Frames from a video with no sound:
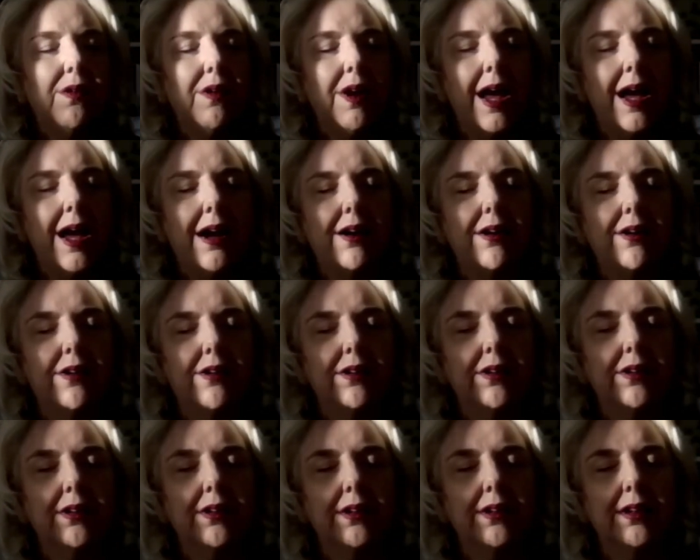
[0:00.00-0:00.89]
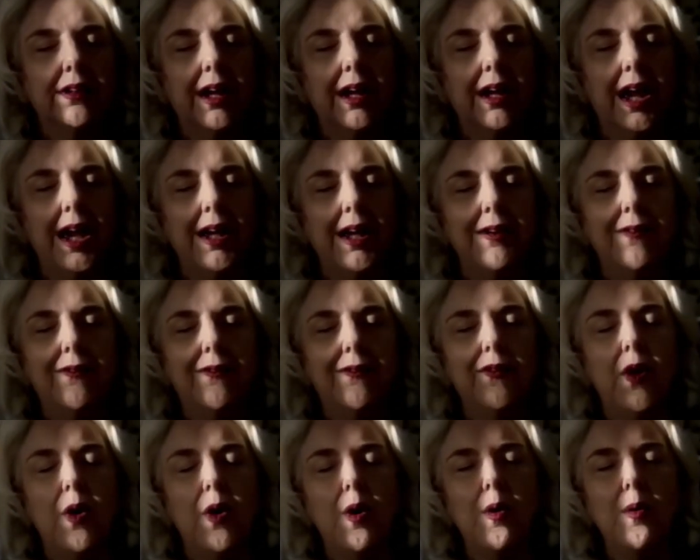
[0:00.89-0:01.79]
now and
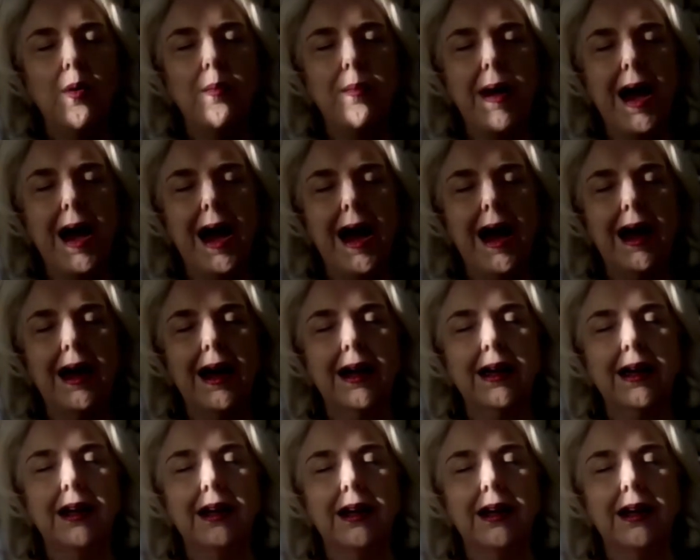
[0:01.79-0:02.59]
fall back